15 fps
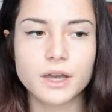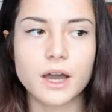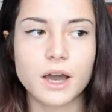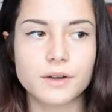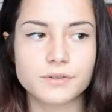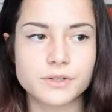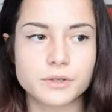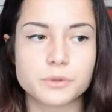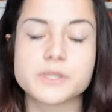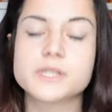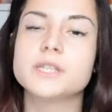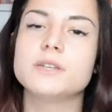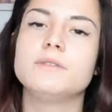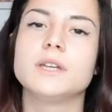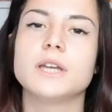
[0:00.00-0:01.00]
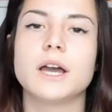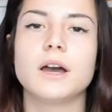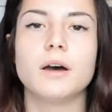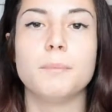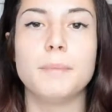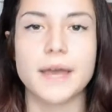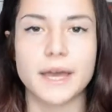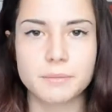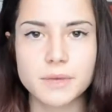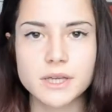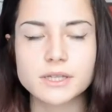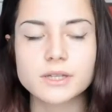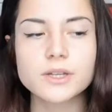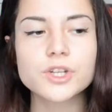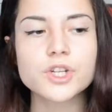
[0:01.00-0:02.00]
after receiving a bad
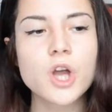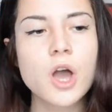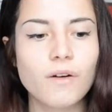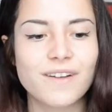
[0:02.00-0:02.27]
message,